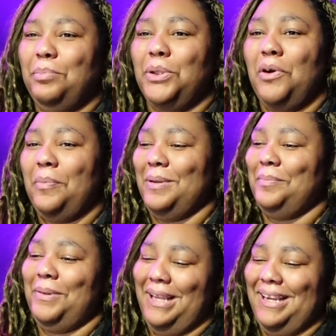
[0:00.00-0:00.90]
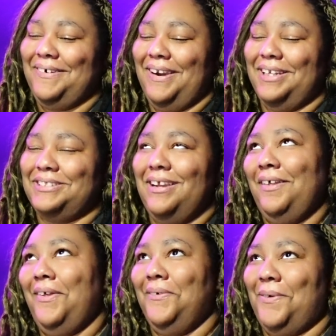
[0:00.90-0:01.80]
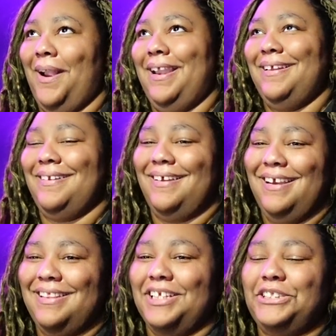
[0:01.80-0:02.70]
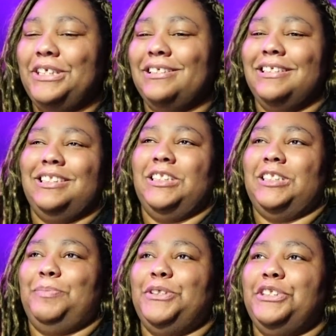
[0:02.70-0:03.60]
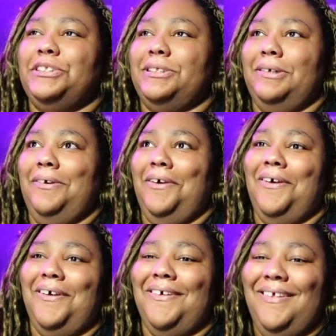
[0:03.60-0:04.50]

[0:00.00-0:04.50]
blew up in a plane crash. All right. This isn't suspicious at all.